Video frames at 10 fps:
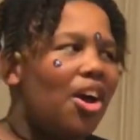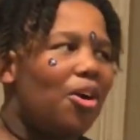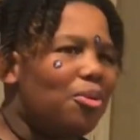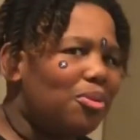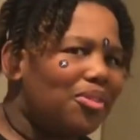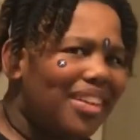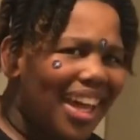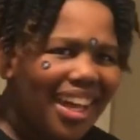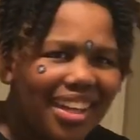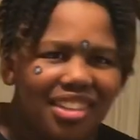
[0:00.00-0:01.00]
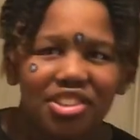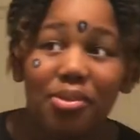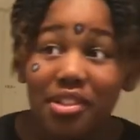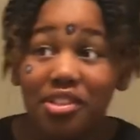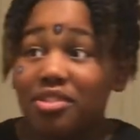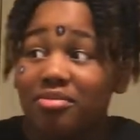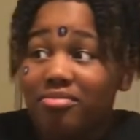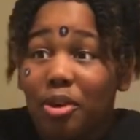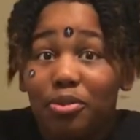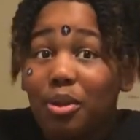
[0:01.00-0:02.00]
Okay, so it's
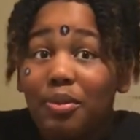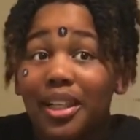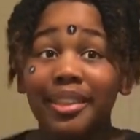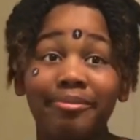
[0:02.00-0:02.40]
COVID-24.